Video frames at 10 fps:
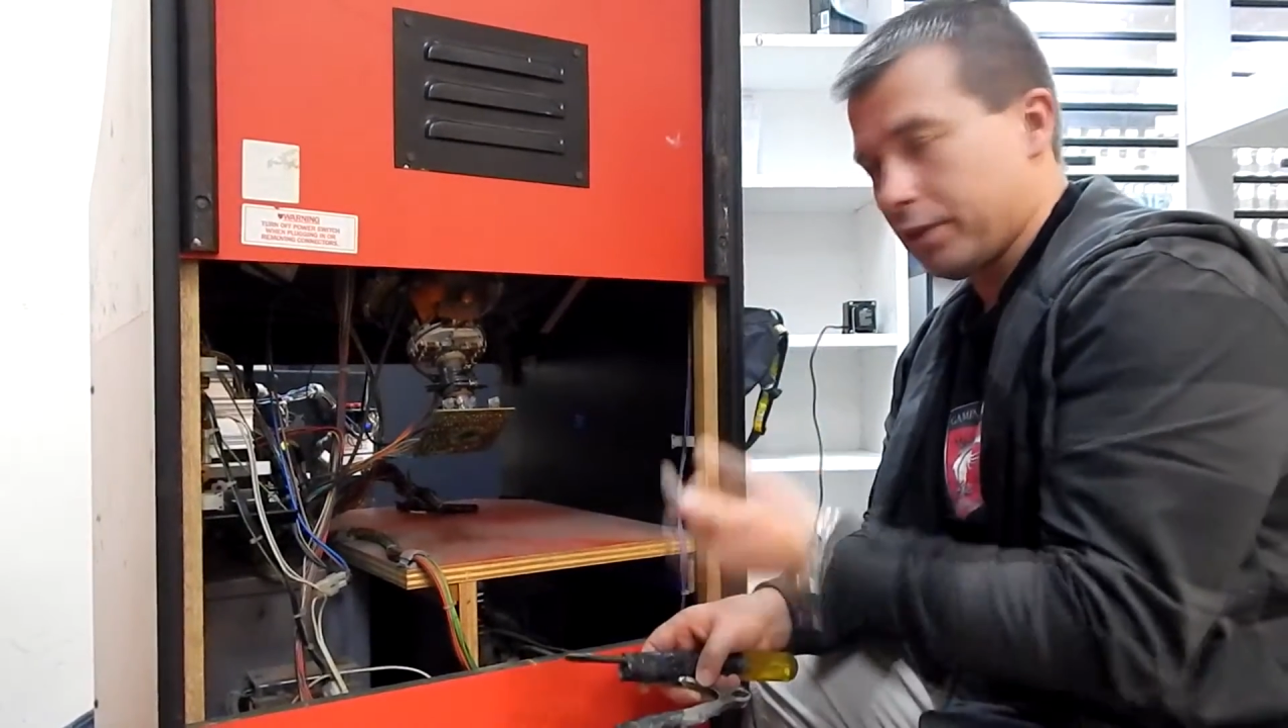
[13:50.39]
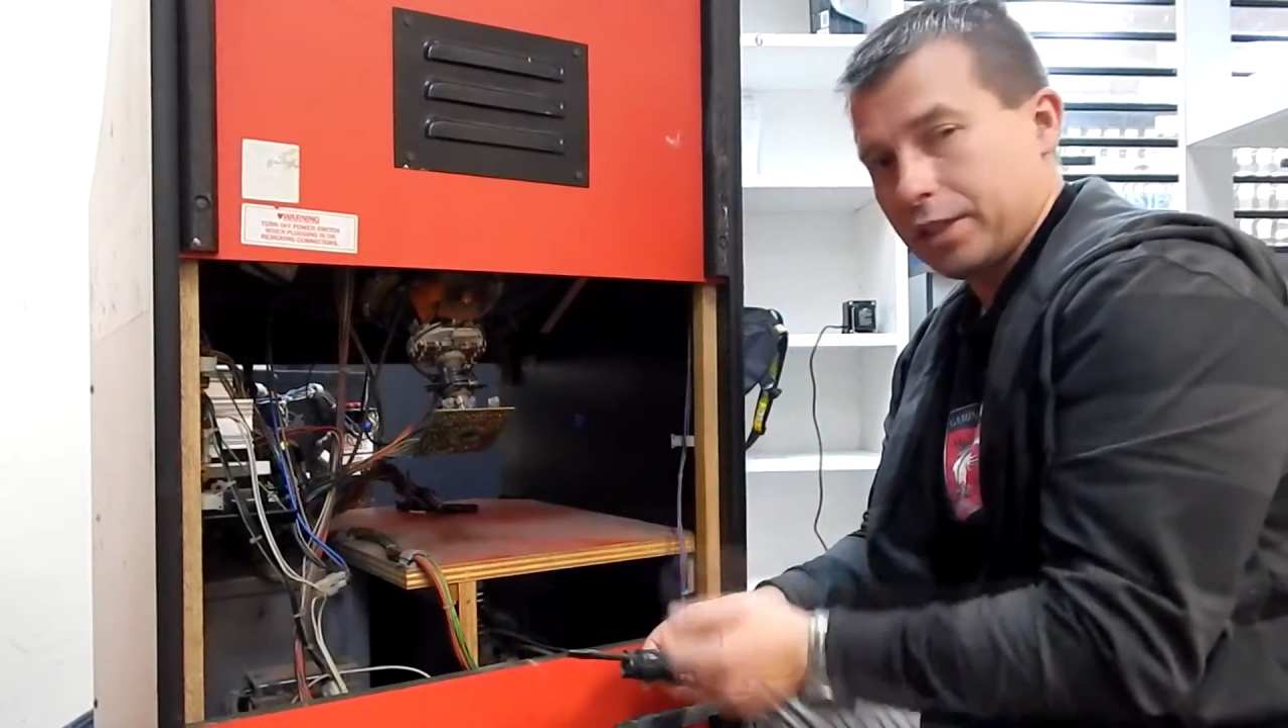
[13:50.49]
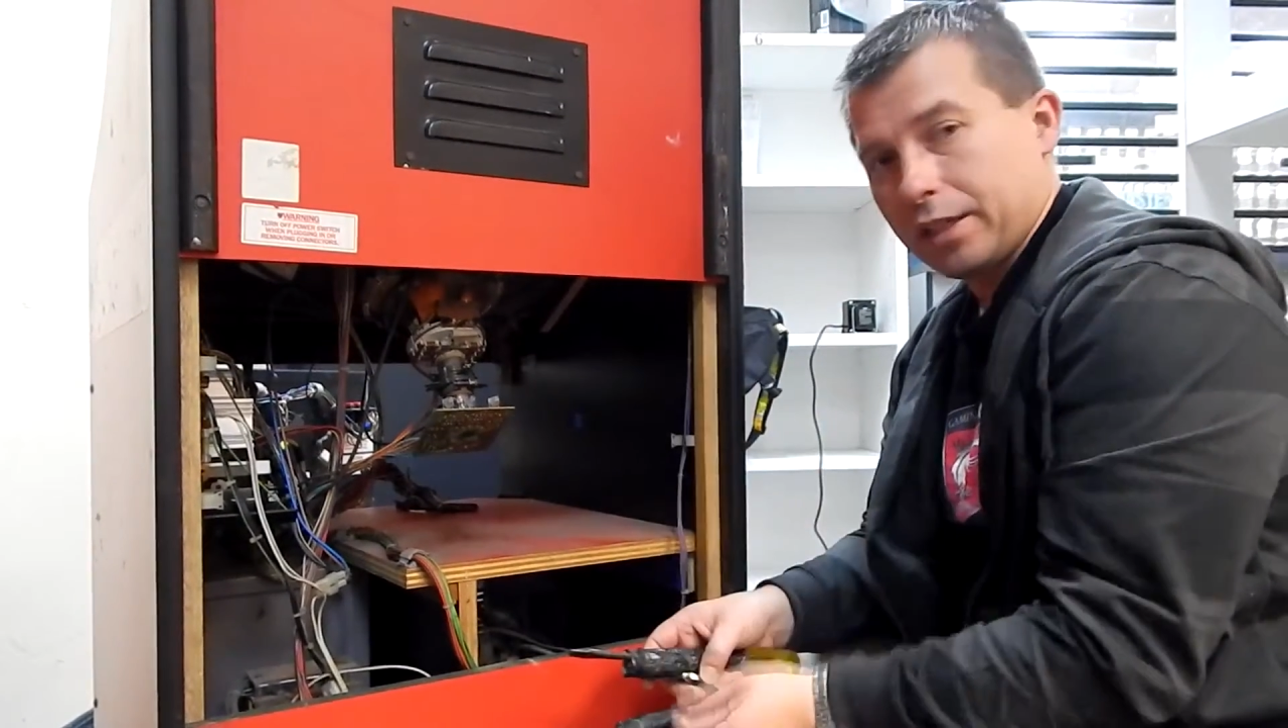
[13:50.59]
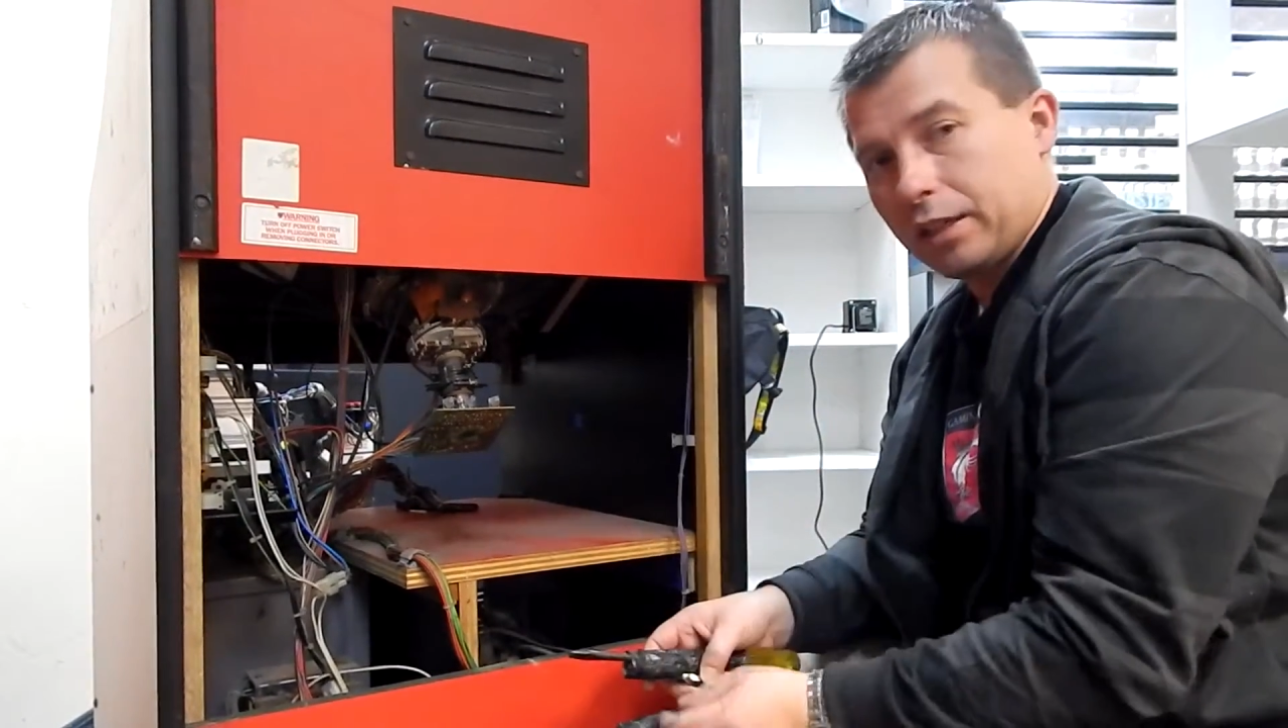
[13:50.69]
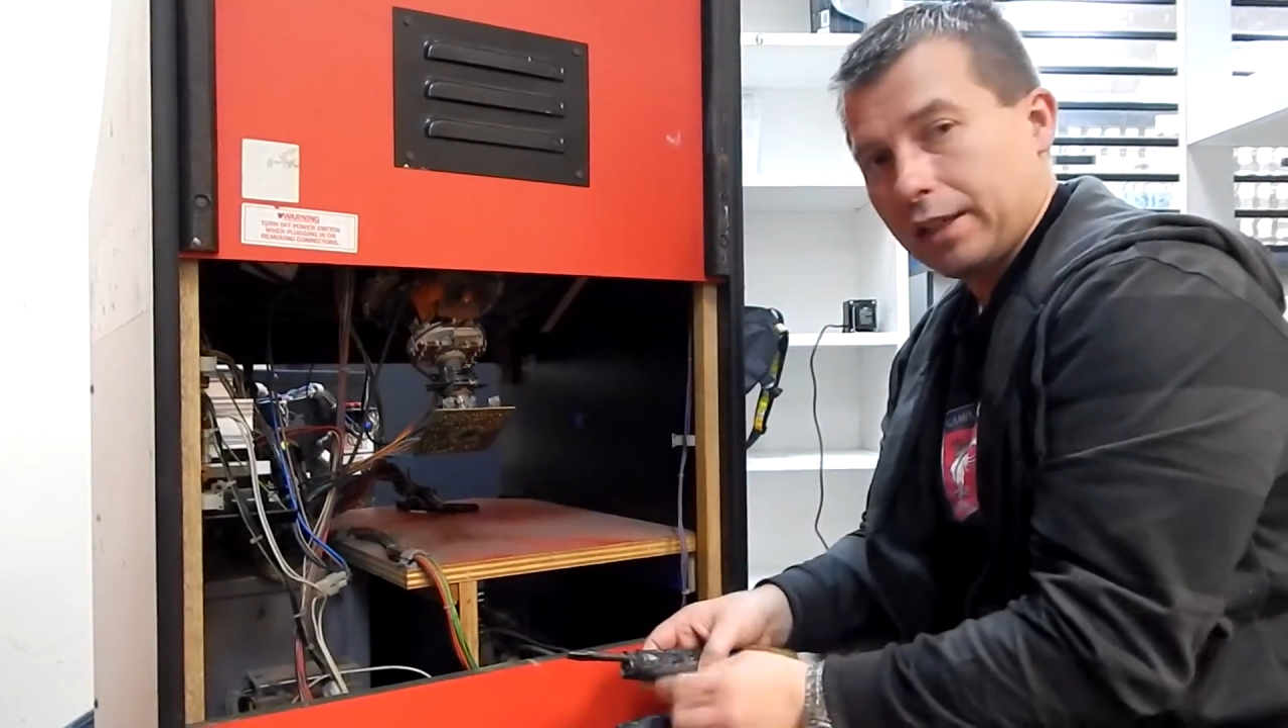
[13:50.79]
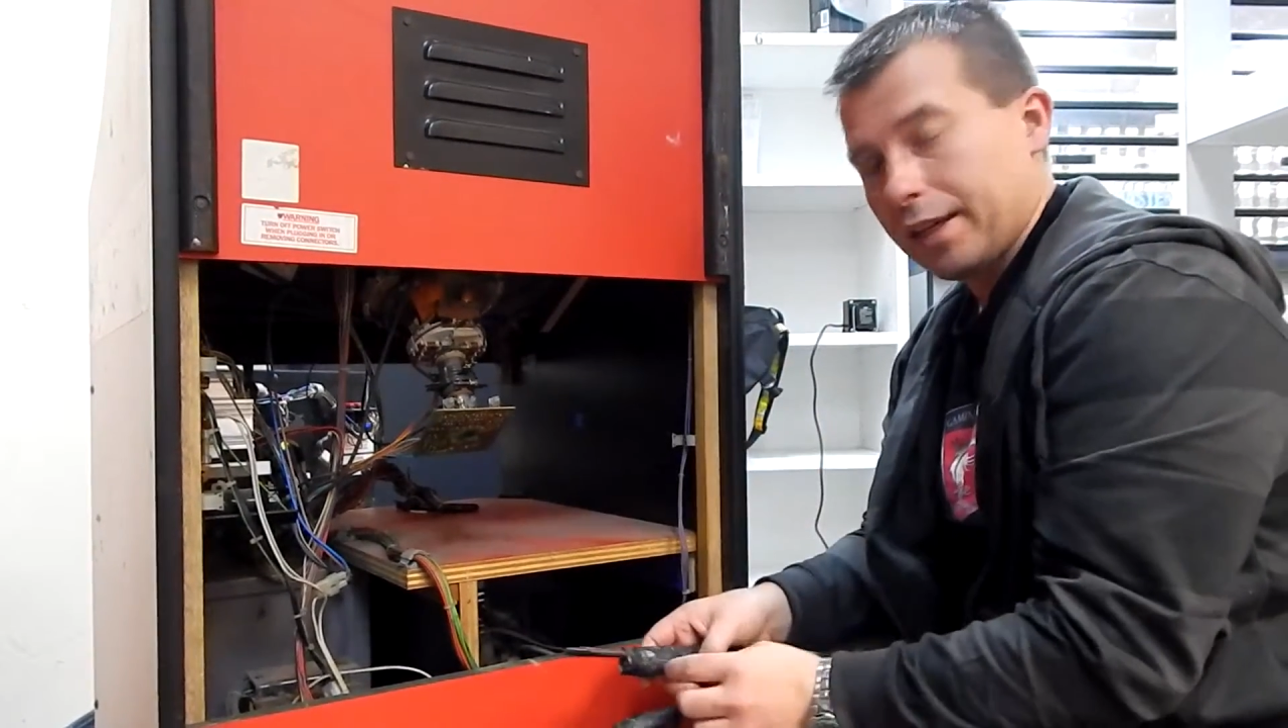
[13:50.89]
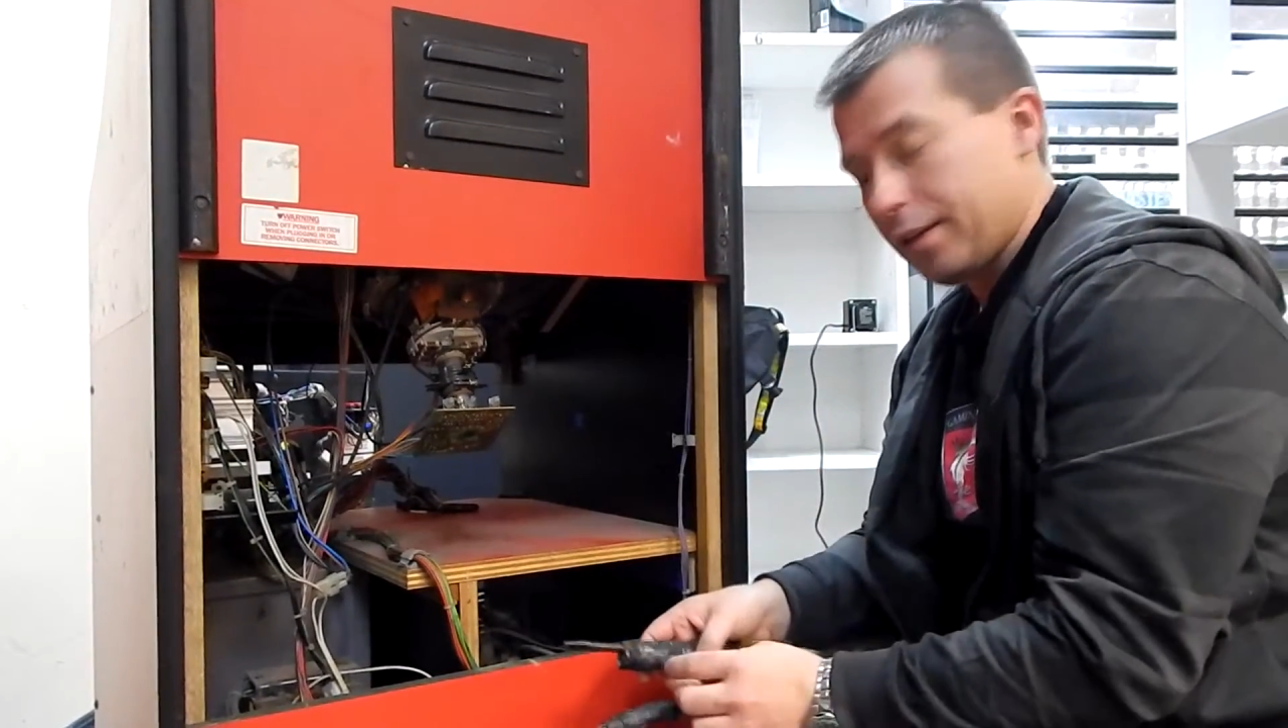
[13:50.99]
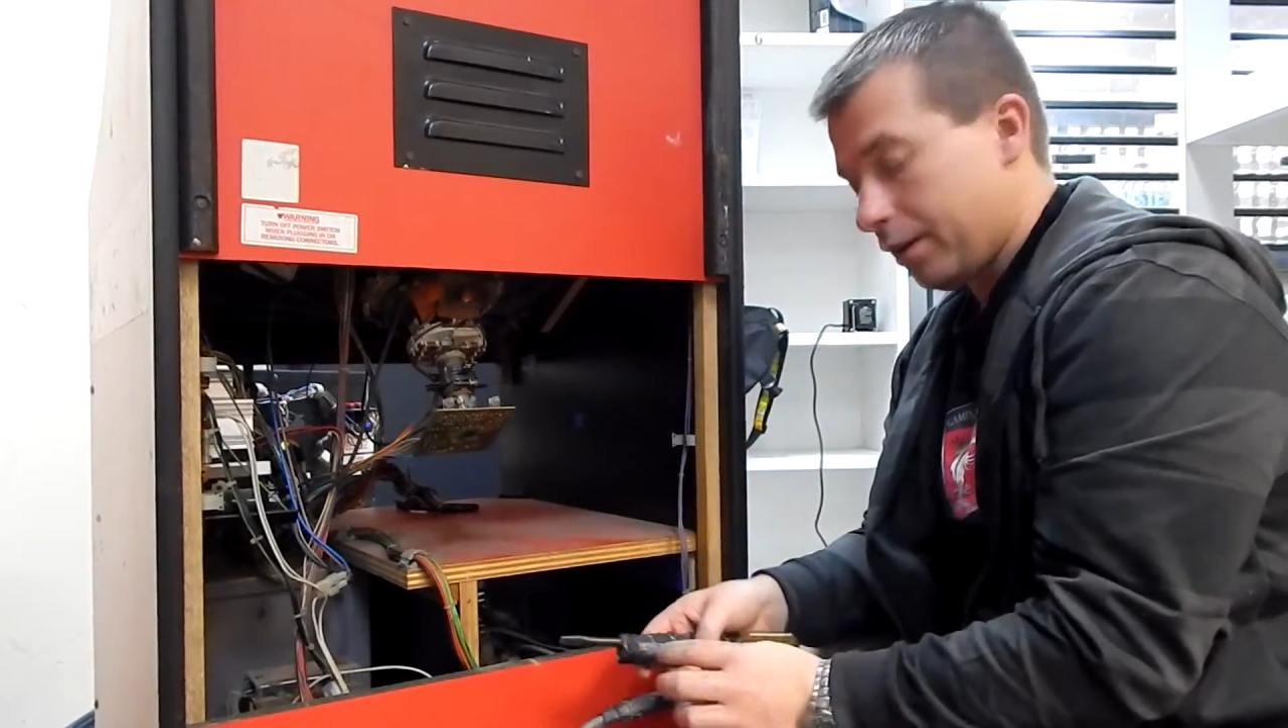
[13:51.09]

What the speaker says: a tickle again